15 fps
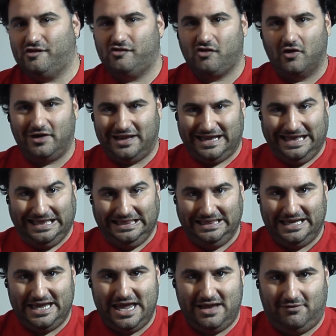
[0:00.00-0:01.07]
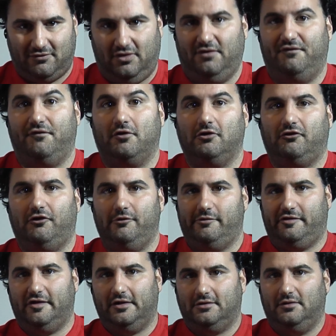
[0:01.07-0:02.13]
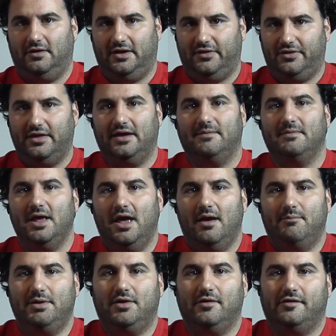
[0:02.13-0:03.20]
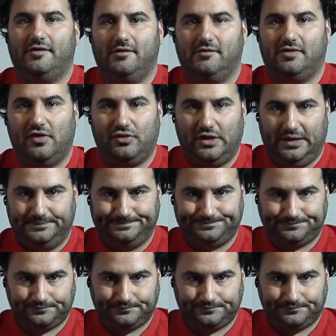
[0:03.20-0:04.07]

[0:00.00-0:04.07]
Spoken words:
started clinging to the virtue signaling thing. Because here's the thing.